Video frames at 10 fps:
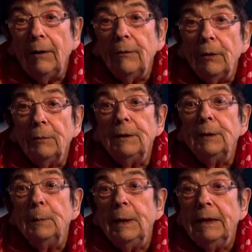I've
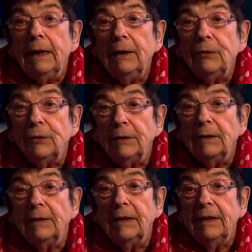always been
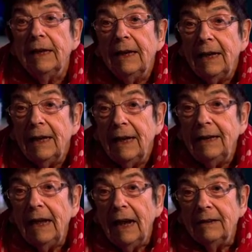interested
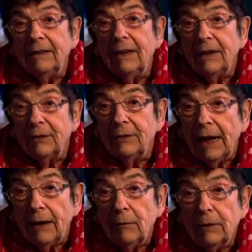in the idea of
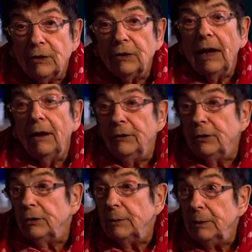language and how
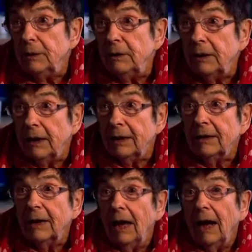you
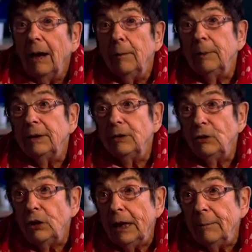communicate. But the
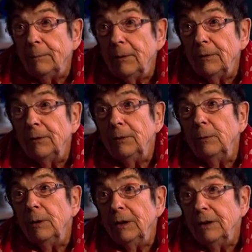shape of the
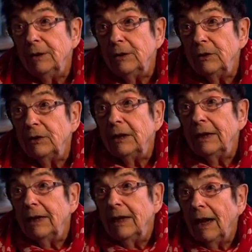words
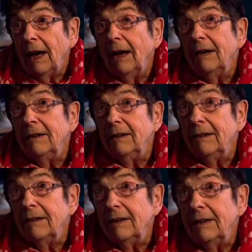
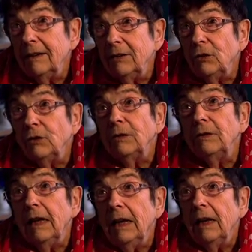and
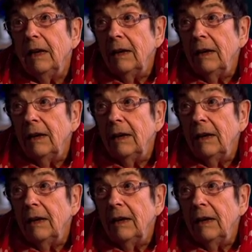just the